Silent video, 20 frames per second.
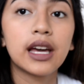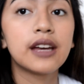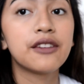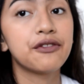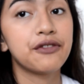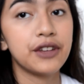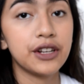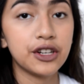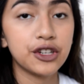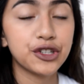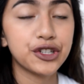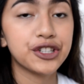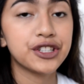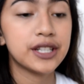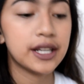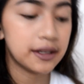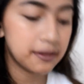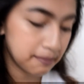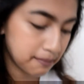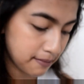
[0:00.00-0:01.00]
It
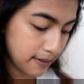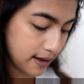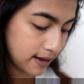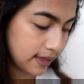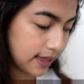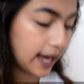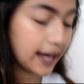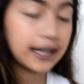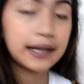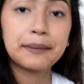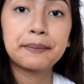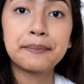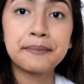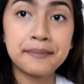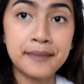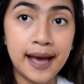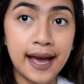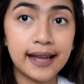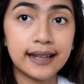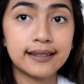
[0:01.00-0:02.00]
finishes up like
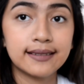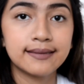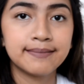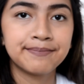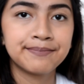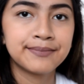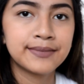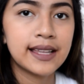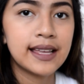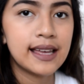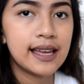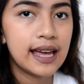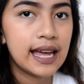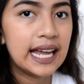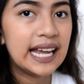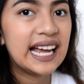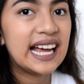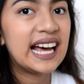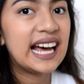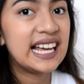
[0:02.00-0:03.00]
matte
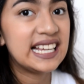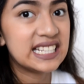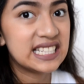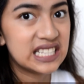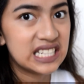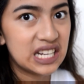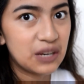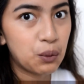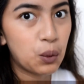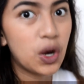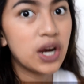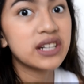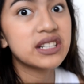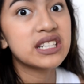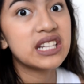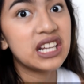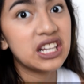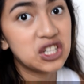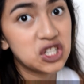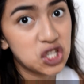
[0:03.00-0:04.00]
as what
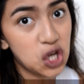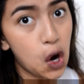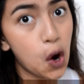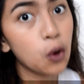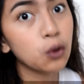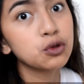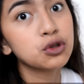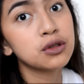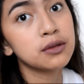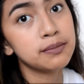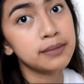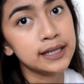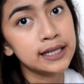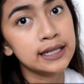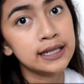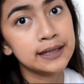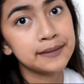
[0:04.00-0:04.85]
they told to be.